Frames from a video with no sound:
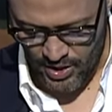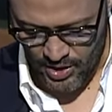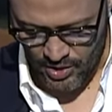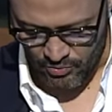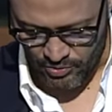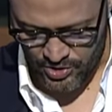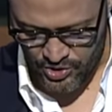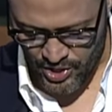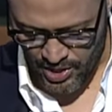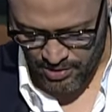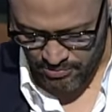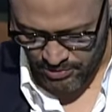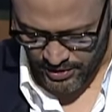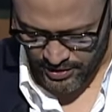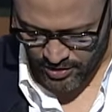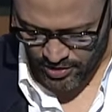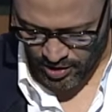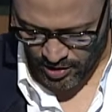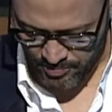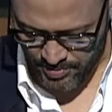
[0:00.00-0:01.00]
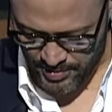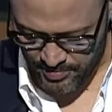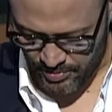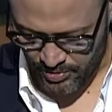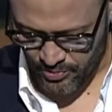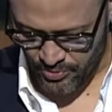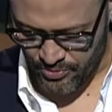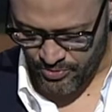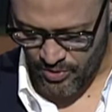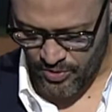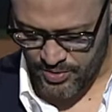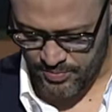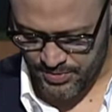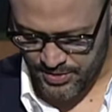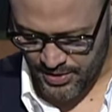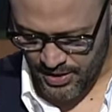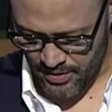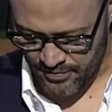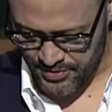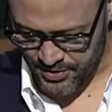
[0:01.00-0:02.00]
We generally call people who throw
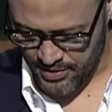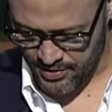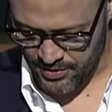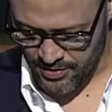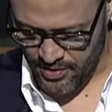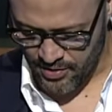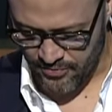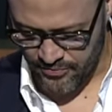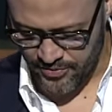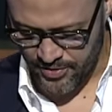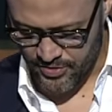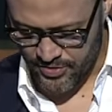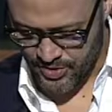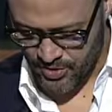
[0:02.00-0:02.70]
themselves into their fears